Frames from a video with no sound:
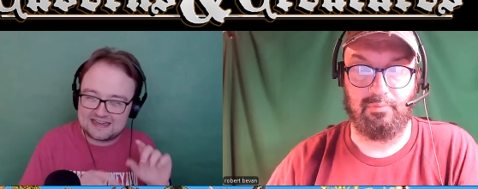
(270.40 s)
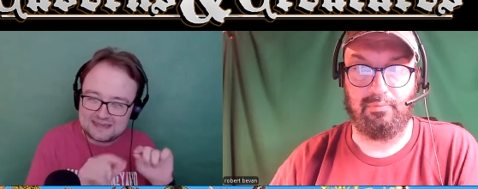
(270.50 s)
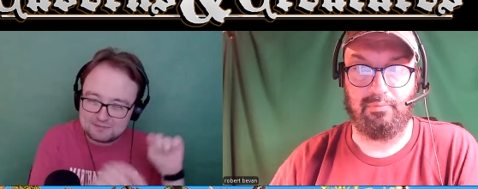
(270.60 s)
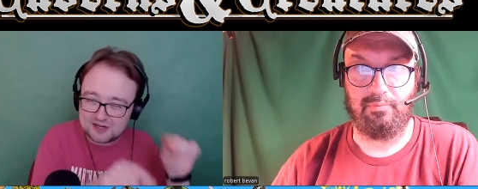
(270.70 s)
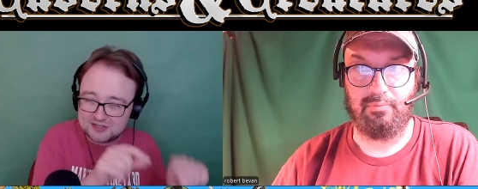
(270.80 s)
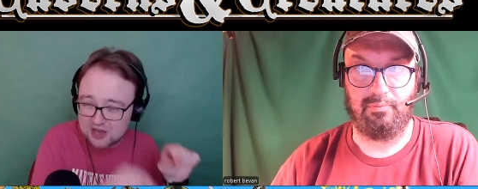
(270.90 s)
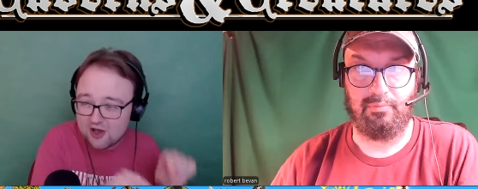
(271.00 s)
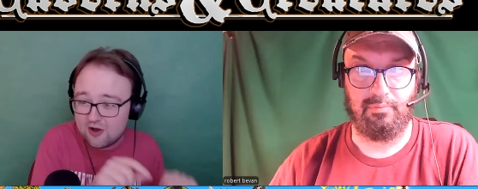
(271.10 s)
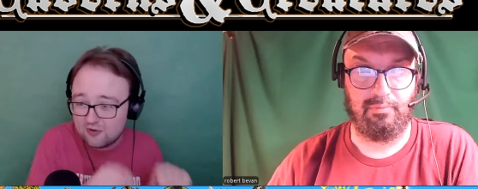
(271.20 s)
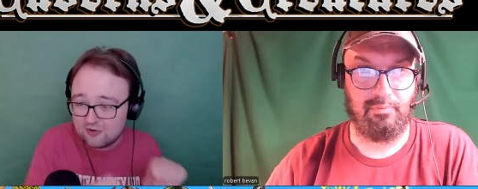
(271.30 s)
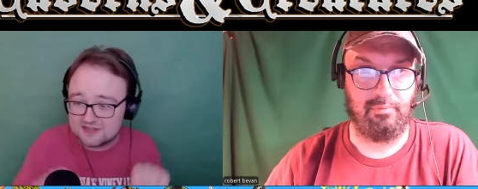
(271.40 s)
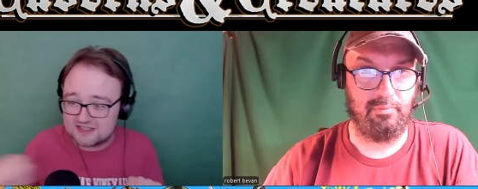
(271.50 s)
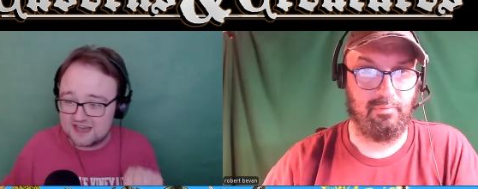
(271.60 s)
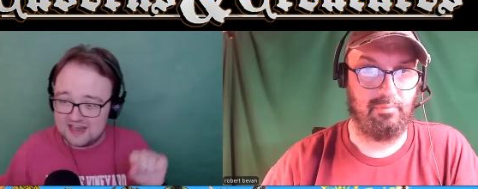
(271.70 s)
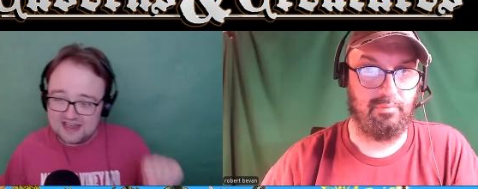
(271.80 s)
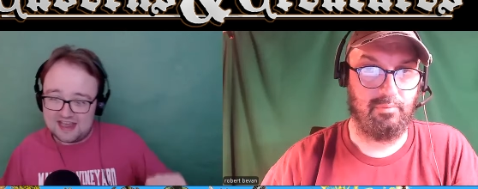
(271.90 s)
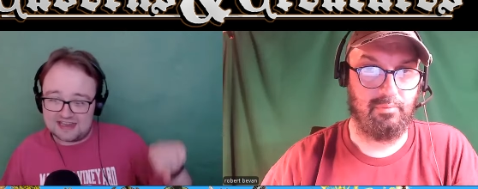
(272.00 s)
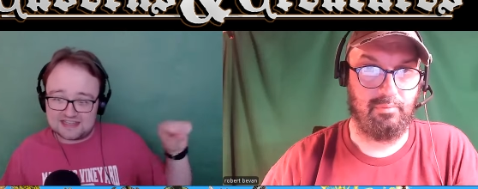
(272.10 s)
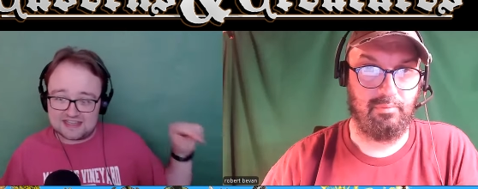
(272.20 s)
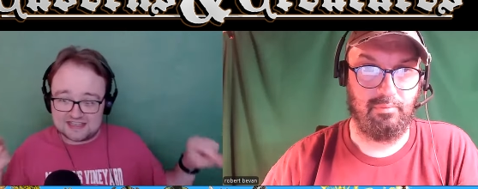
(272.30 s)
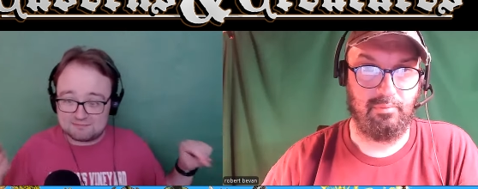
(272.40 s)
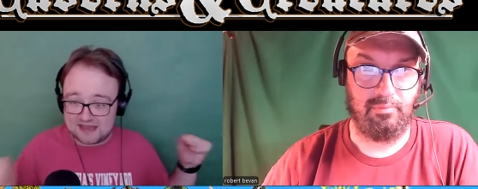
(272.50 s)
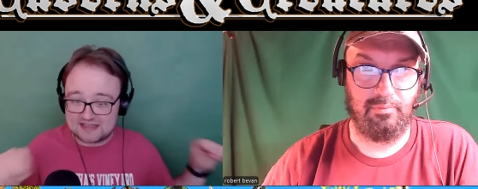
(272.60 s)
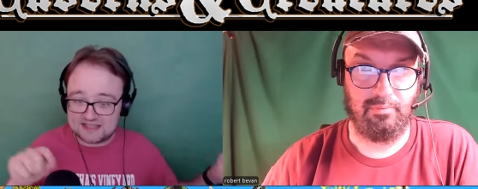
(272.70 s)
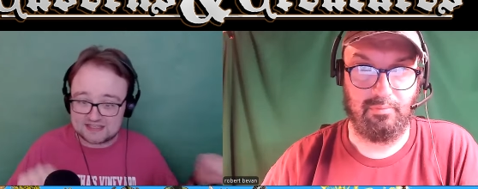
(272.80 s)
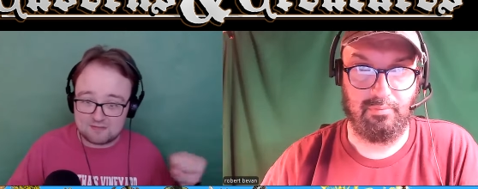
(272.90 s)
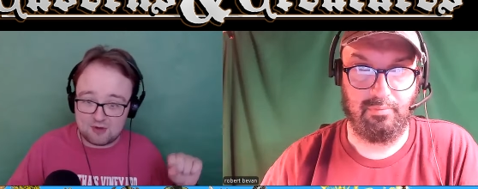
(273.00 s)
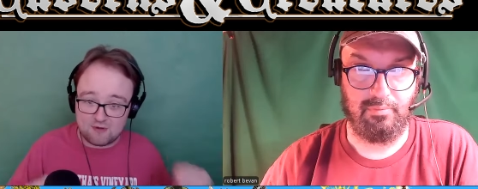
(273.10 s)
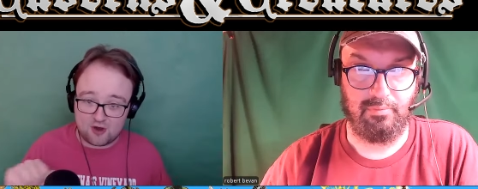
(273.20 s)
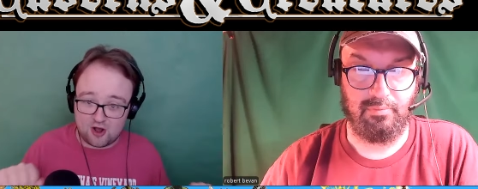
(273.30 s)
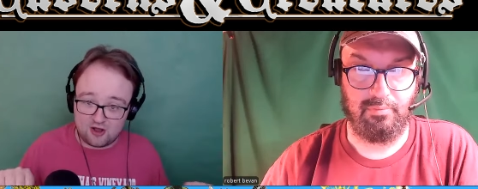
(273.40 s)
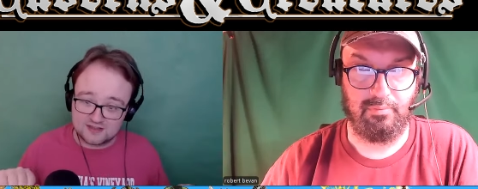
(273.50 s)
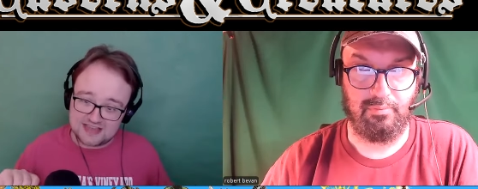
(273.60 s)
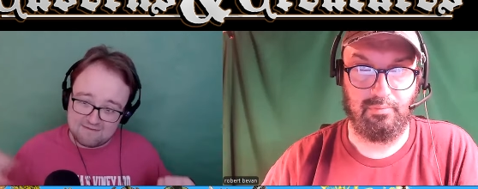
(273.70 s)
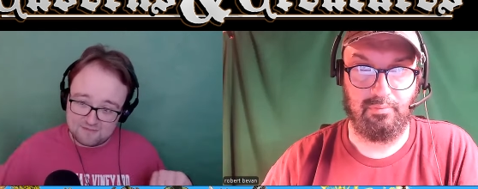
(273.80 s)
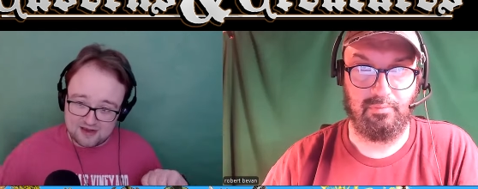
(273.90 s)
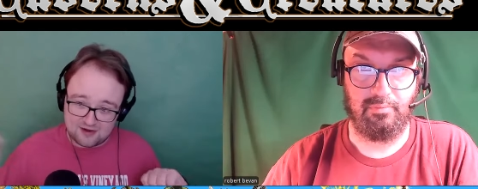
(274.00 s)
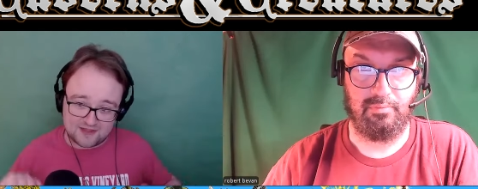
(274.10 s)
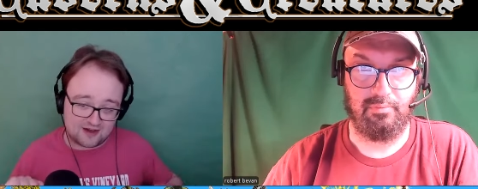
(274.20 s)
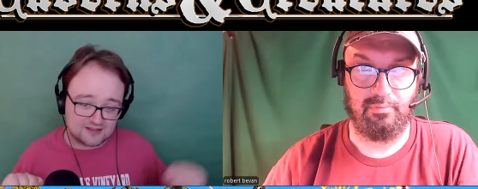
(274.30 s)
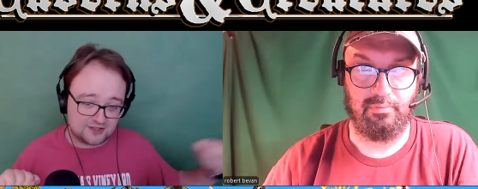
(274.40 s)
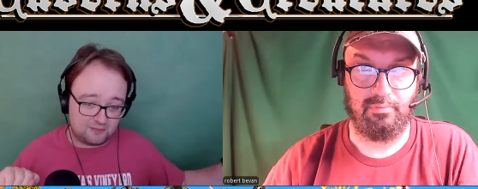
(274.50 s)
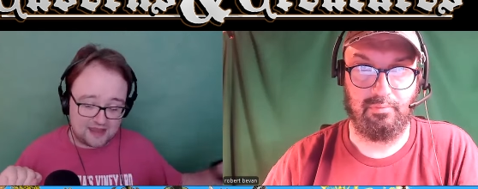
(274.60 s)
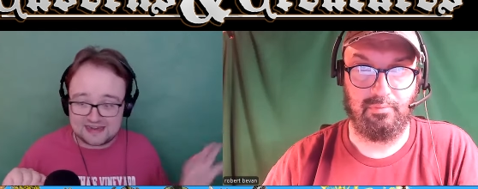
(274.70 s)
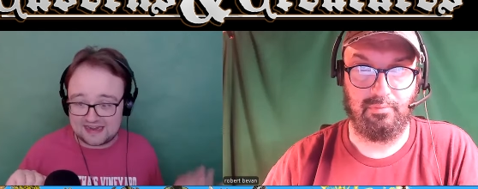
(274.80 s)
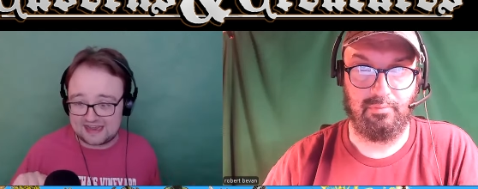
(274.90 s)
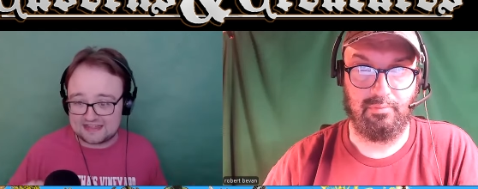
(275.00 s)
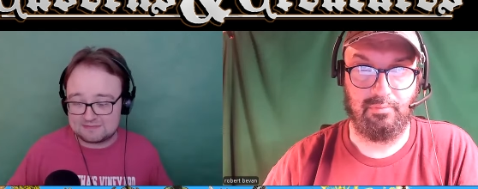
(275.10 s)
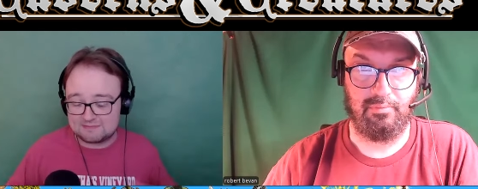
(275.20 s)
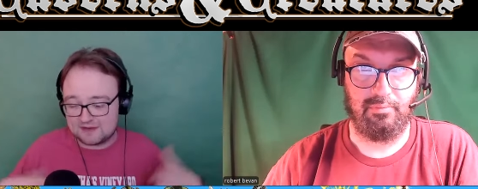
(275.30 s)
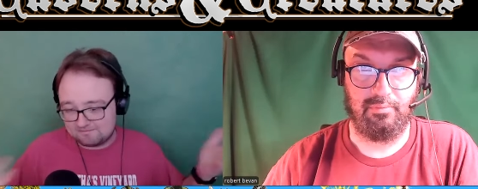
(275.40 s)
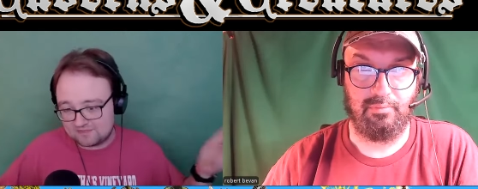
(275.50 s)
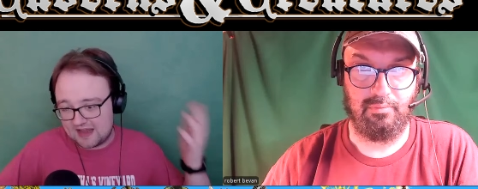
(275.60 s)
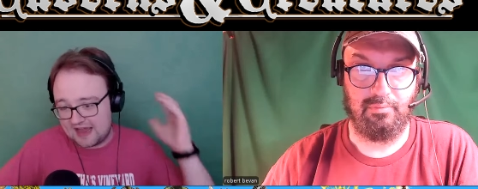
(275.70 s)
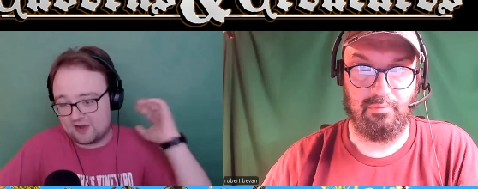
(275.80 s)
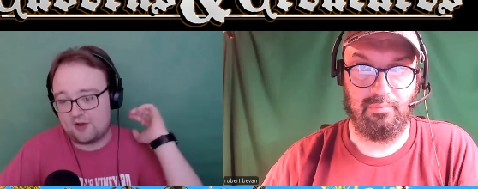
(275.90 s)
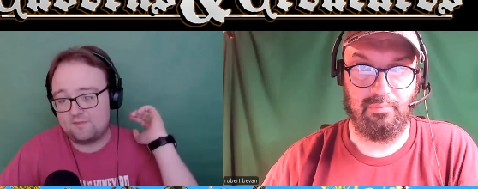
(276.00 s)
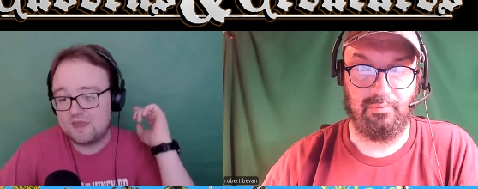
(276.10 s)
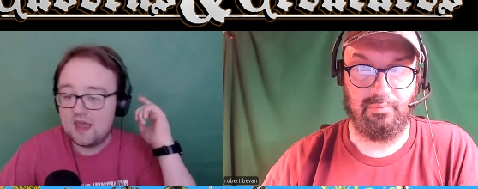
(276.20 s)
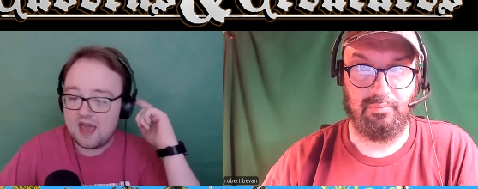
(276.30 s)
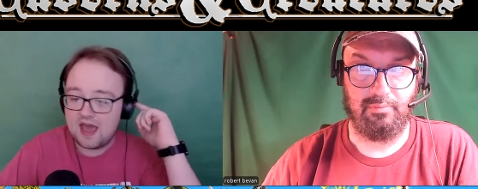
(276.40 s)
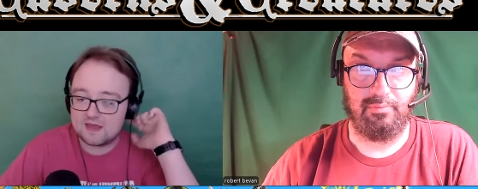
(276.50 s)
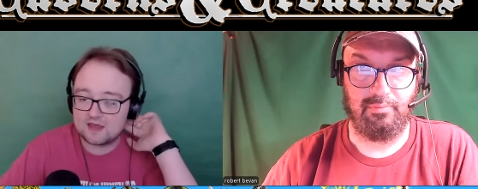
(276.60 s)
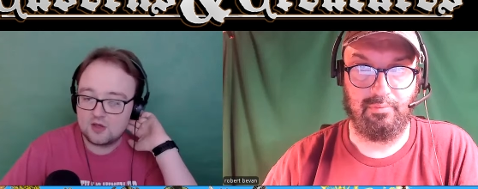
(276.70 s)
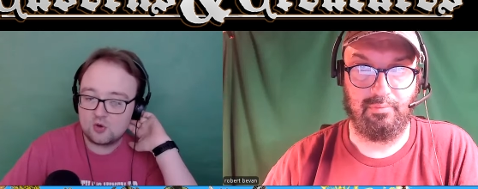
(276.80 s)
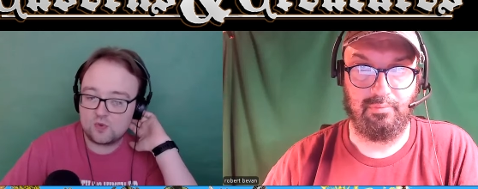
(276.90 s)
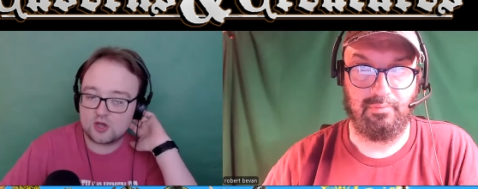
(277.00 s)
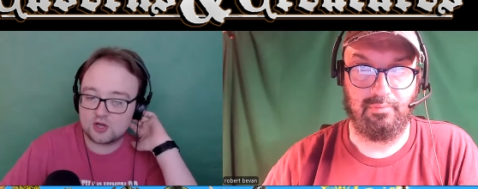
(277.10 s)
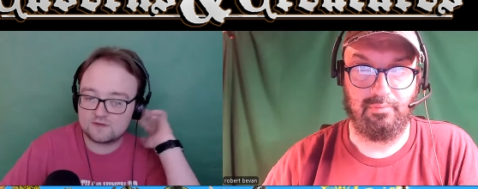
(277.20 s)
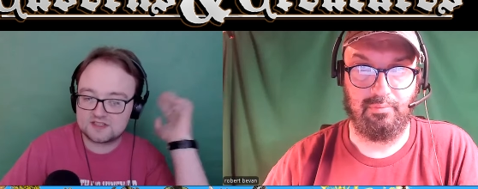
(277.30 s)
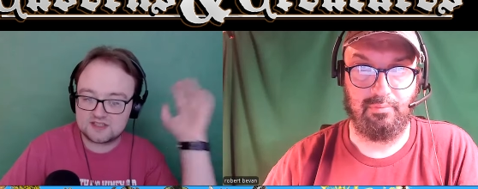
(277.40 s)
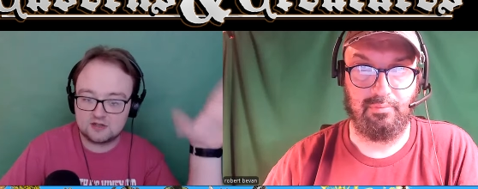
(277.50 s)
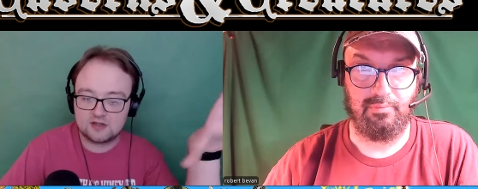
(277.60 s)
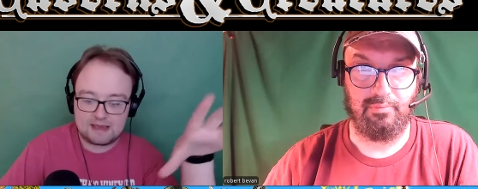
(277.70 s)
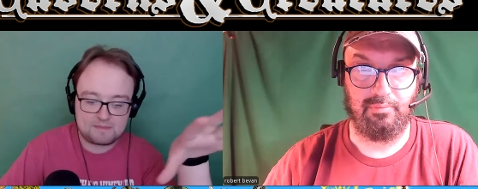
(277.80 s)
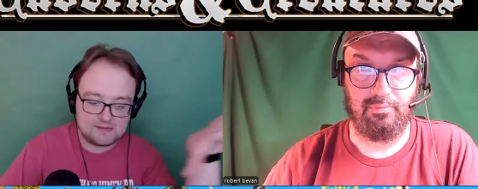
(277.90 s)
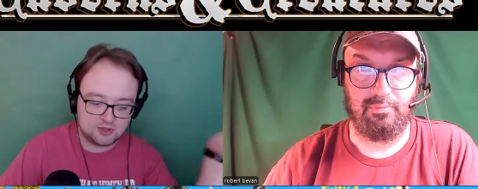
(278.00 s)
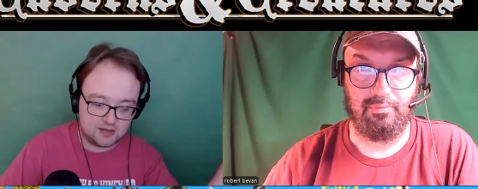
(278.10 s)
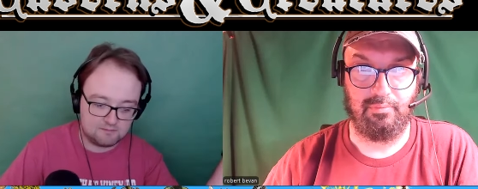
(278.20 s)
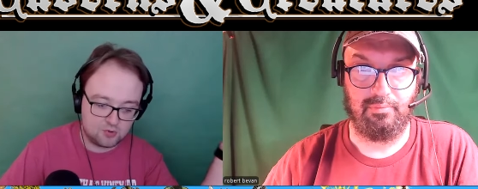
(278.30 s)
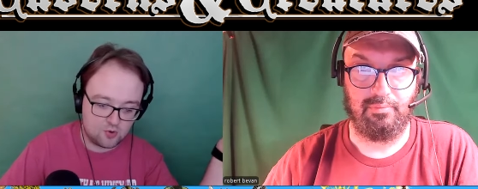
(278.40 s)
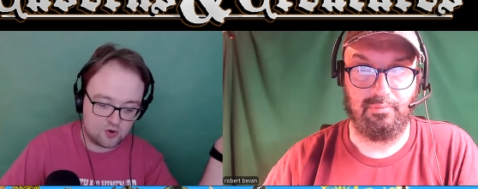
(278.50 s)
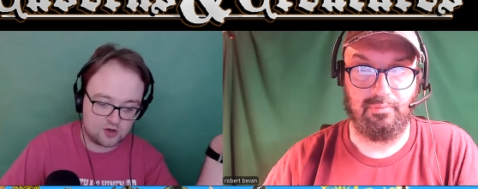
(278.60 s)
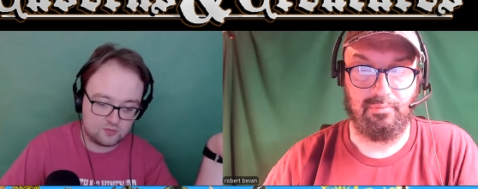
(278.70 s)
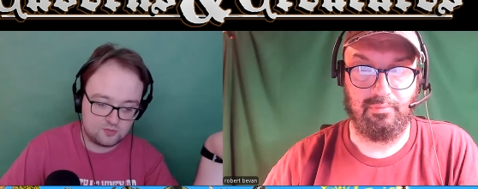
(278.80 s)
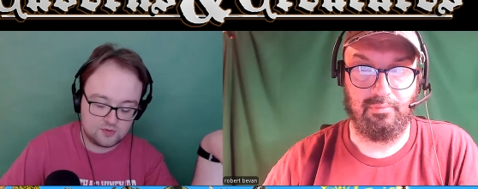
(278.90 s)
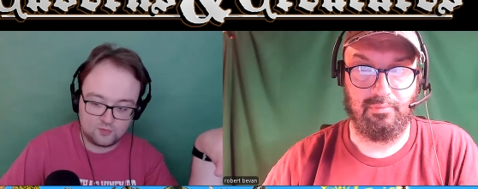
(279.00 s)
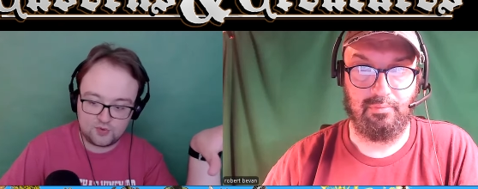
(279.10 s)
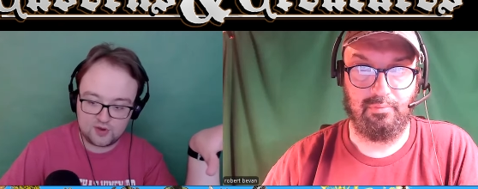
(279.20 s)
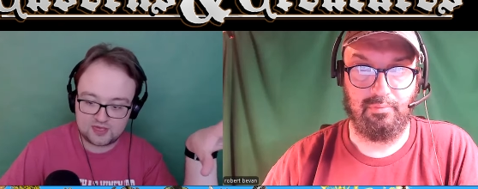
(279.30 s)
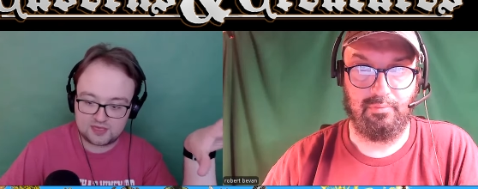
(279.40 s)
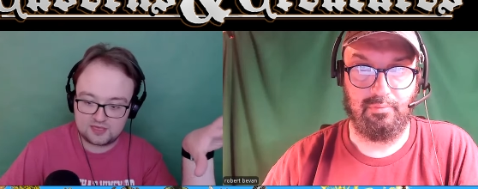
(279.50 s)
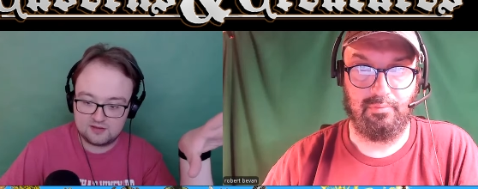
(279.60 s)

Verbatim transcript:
Speaker 1: of dip their toes into these big system overhauls, gave them here and there as little band aids, but I don't know. I think we could have still kept people on board with